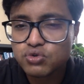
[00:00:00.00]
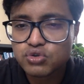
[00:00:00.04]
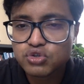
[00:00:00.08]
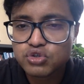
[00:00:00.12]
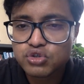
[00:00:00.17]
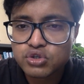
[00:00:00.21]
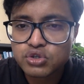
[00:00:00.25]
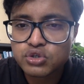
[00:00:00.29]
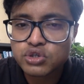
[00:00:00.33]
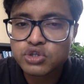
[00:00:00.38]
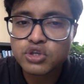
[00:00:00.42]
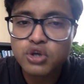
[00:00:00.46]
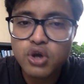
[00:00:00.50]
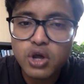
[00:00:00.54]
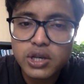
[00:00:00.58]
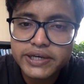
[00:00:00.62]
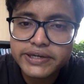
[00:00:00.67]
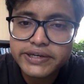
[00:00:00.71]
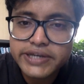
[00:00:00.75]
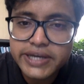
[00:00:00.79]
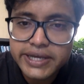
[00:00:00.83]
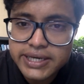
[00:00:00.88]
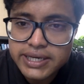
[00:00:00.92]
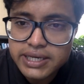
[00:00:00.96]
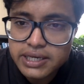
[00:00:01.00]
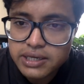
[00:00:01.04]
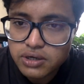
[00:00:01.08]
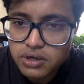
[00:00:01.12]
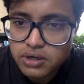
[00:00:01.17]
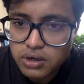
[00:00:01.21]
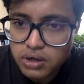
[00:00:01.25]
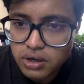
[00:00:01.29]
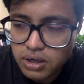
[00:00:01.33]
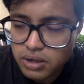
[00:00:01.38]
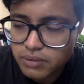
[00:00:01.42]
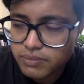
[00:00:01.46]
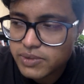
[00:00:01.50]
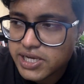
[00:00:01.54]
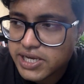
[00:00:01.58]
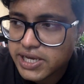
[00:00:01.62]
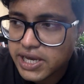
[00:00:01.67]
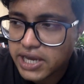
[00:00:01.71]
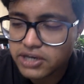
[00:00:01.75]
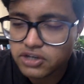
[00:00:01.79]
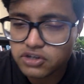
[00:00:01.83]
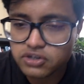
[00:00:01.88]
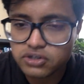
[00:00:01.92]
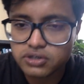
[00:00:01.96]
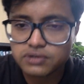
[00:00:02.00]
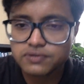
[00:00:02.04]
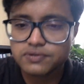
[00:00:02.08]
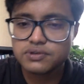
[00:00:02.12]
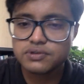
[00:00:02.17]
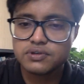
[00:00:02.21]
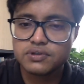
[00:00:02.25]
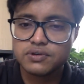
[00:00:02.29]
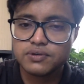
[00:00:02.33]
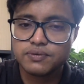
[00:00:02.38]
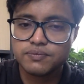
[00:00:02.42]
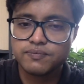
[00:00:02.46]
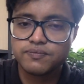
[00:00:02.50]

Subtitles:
solidary obligations.